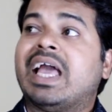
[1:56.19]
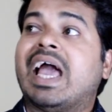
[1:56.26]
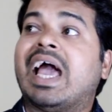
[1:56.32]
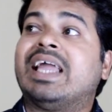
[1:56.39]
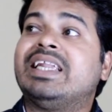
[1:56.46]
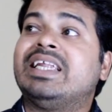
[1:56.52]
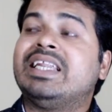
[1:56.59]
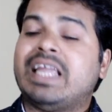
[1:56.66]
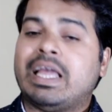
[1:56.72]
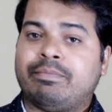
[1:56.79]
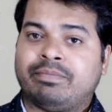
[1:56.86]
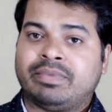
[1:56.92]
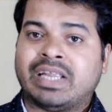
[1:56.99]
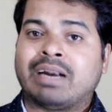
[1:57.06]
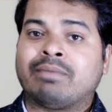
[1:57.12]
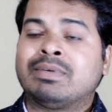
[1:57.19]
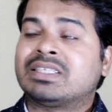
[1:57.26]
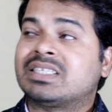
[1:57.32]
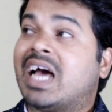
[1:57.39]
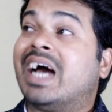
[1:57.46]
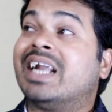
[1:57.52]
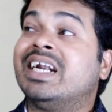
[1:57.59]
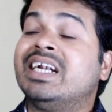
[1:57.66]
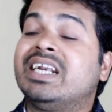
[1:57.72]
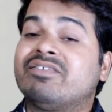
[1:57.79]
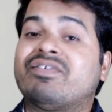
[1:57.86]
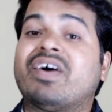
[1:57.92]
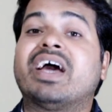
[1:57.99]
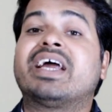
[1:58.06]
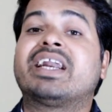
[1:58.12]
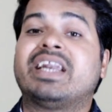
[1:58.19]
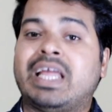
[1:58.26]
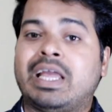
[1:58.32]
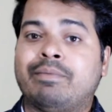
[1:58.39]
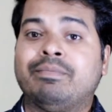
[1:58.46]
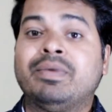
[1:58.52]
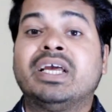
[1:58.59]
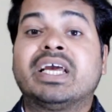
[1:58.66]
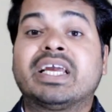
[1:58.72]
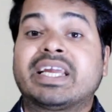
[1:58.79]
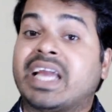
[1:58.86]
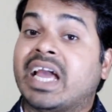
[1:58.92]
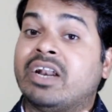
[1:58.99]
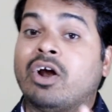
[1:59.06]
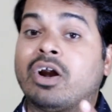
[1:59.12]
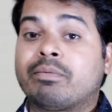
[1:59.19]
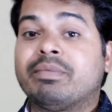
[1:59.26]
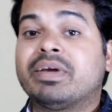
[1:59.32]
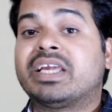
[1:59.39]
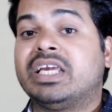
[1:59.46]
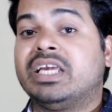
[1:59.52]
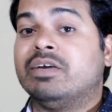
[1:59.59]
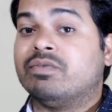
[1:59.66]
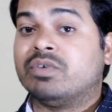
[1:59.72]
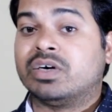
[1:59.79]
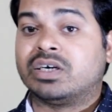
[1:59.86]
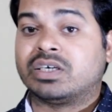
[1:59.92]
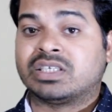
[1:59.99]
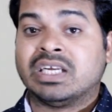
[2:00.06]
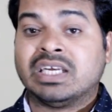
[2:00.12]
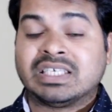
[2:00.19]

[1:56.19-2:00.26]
any name, that means identifier name cannot be keywords.